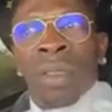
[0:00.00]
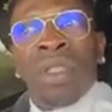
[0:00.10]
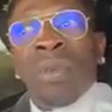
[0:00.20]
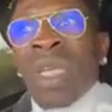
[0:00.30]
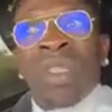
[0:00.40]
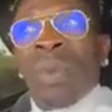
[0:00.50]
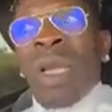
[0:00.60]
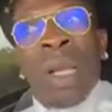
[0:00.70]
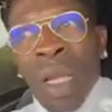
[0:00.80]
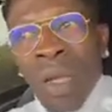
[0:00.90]
Sometimes
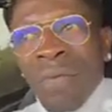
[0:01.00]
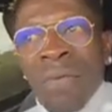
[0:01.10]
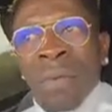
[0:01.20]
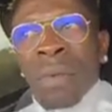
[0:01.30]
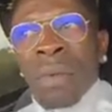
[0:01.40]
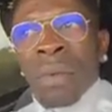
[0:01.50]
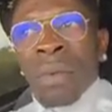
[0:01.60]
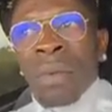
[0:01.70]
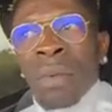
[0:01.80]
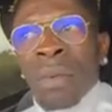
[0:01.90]
when I laugh,
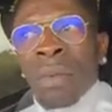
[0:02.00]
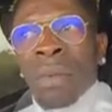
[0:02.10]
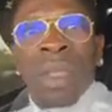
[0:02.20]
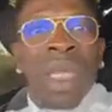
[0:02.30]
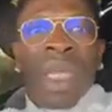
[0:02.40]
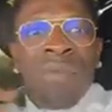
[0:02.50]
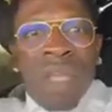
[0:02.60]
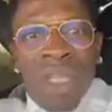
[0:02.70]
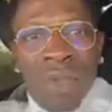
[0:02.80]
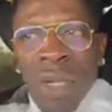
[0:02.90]
they give
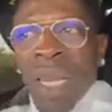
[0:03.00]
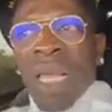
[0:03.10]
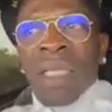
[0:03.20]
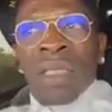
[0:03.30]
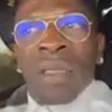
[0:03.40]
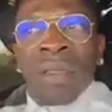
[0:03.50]
Nigeria light.